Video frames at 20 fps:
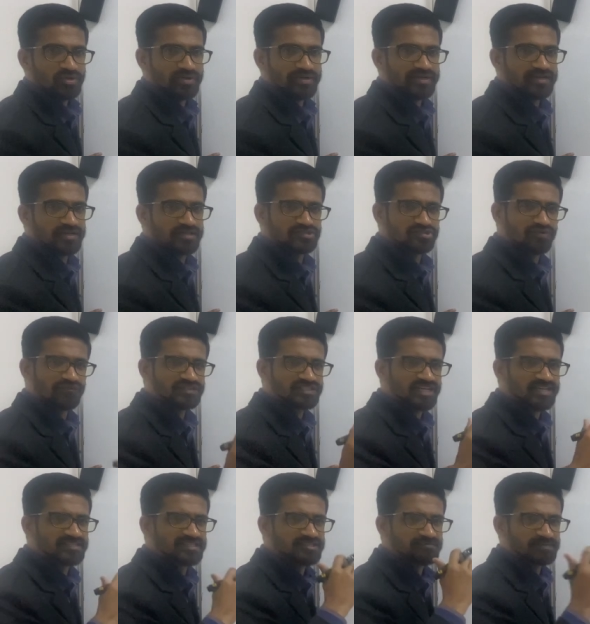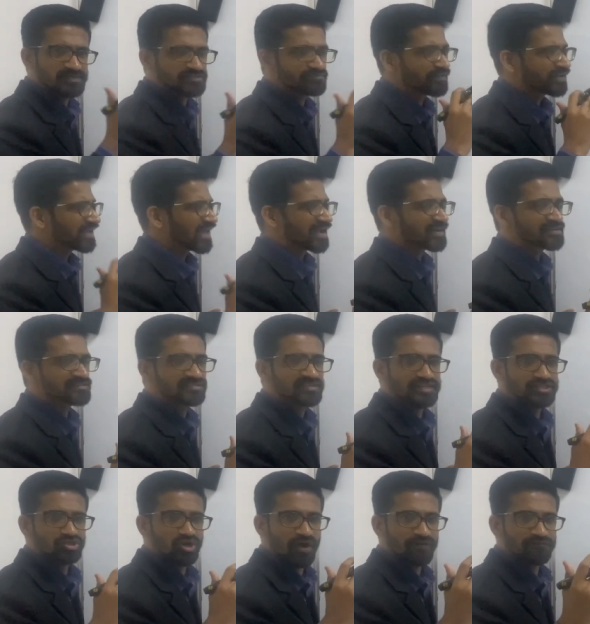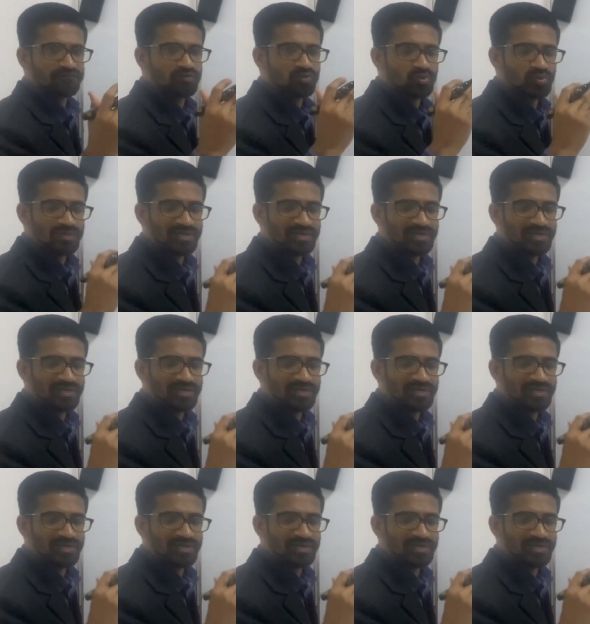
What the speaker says: Okay, so which are the specific angles that you have to